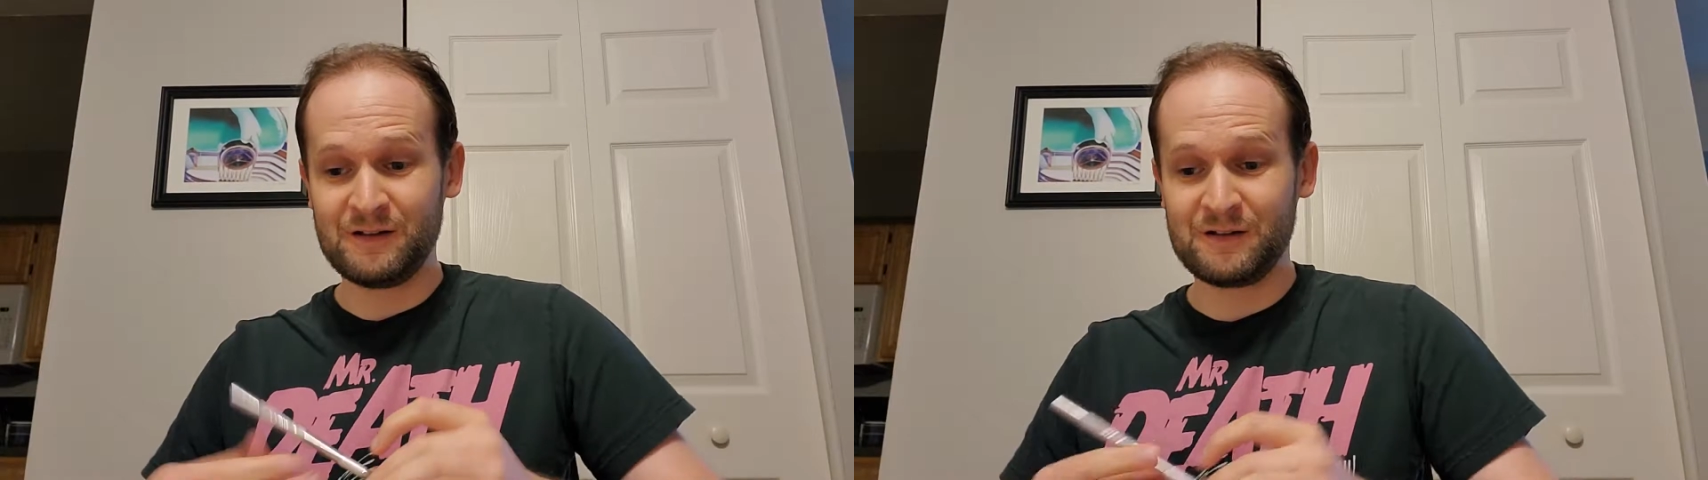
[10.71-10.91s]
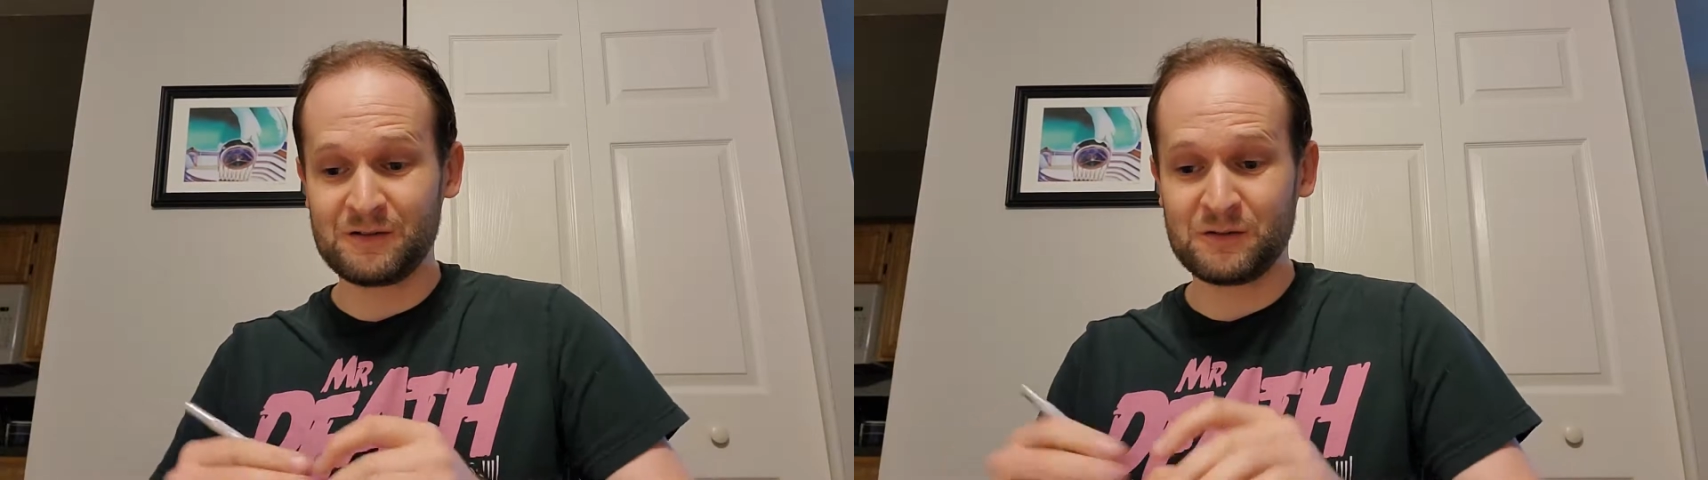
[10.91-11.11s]

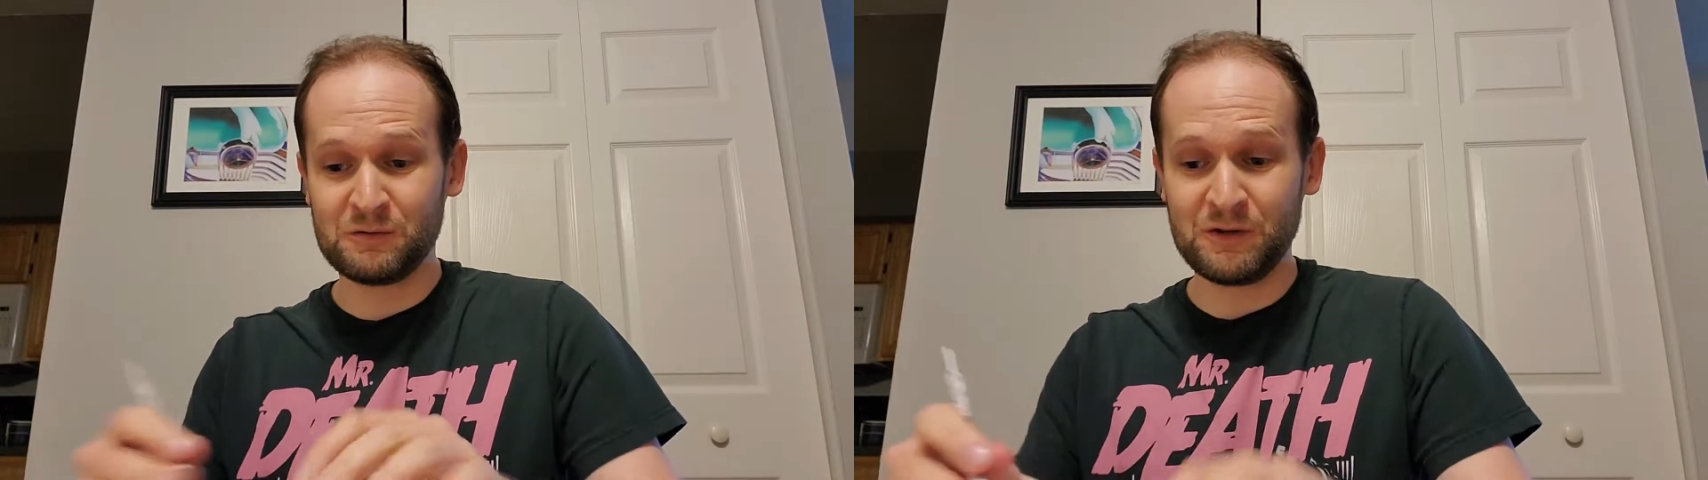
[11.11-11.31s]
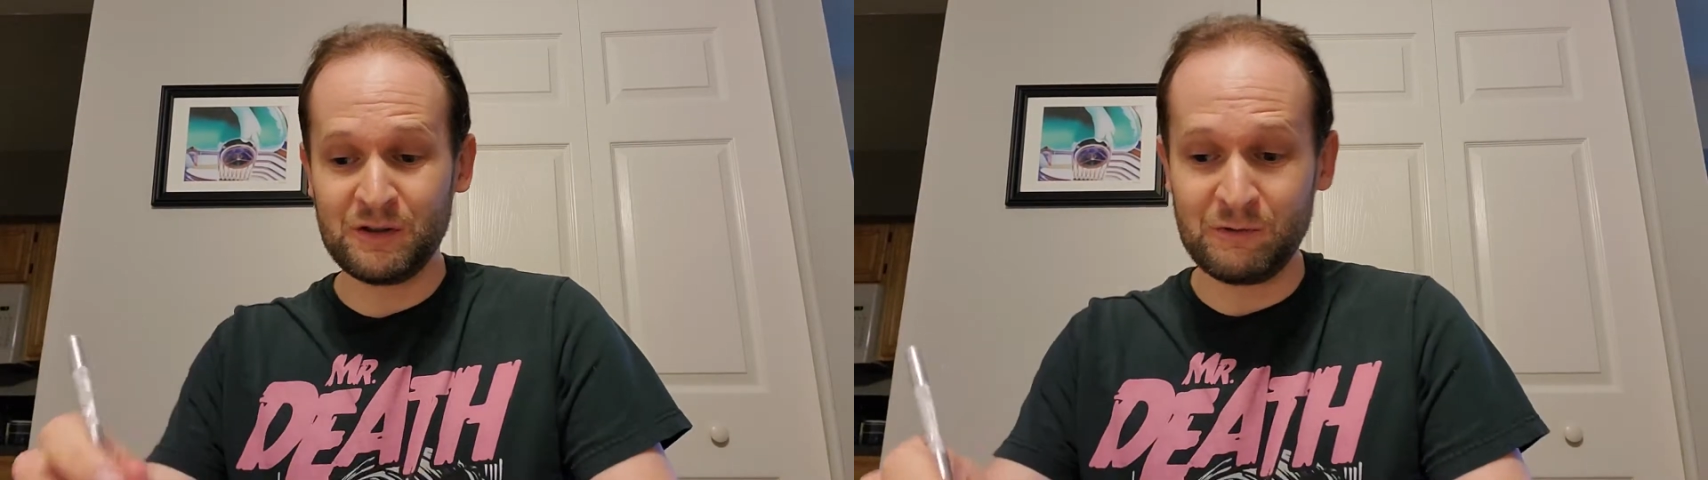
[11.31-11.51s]
is also
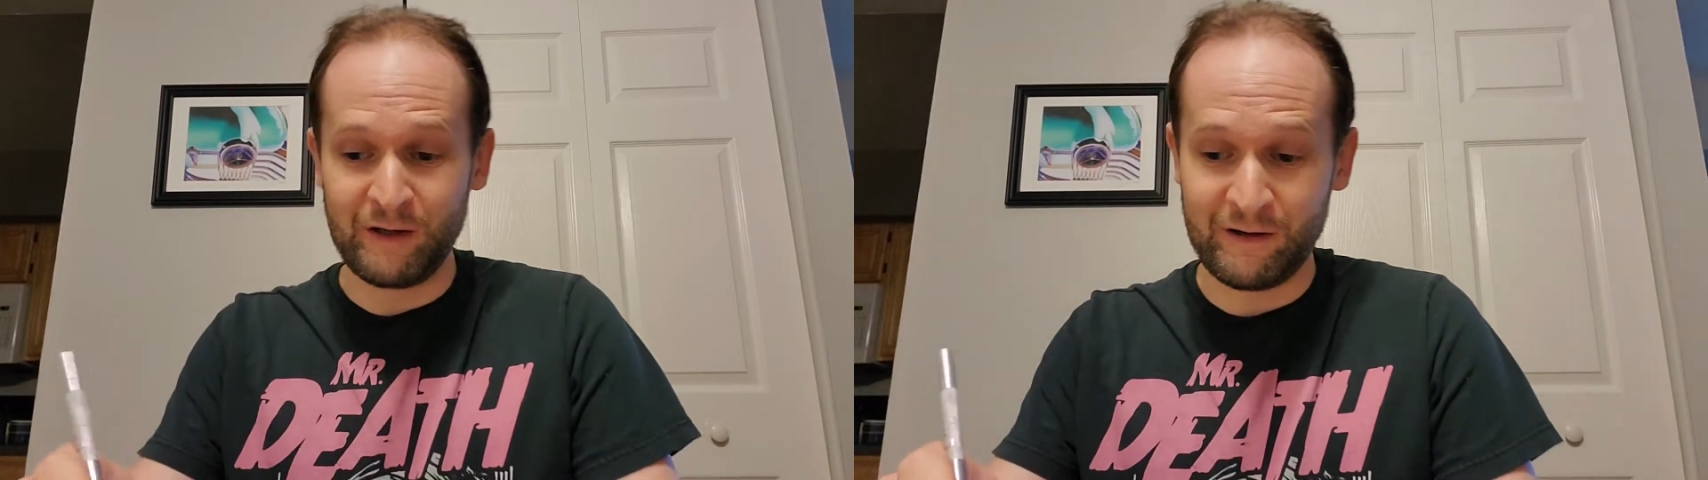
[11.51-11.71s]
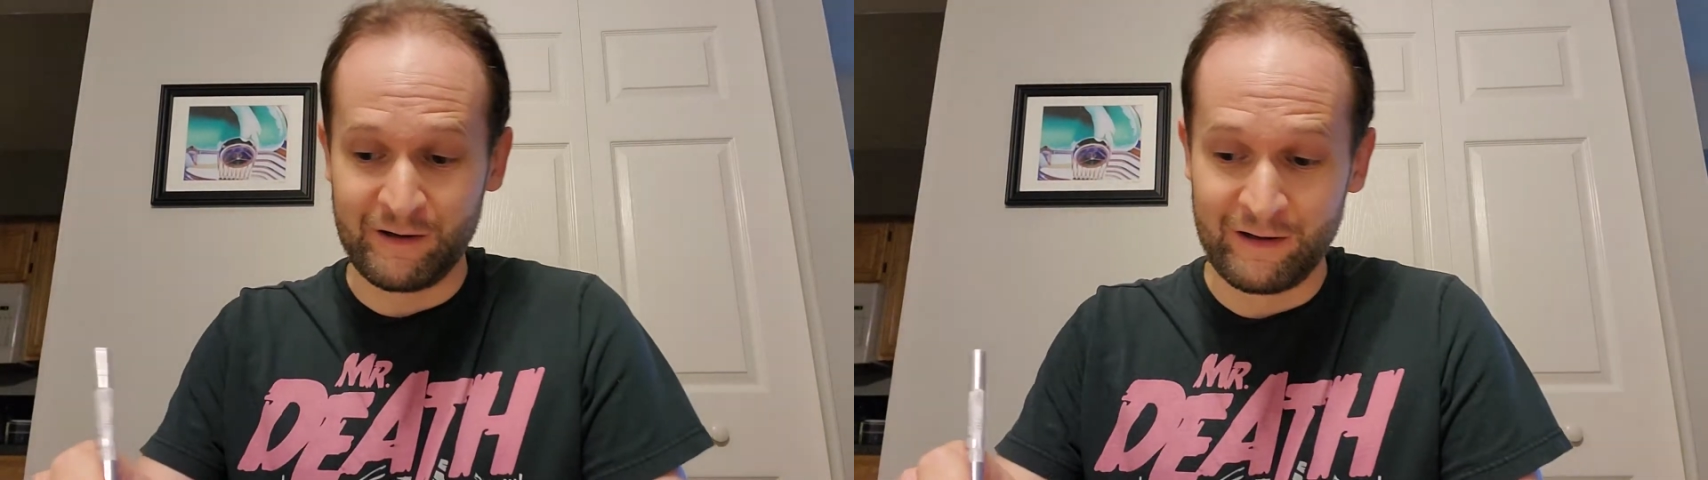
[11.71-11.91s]
really rare.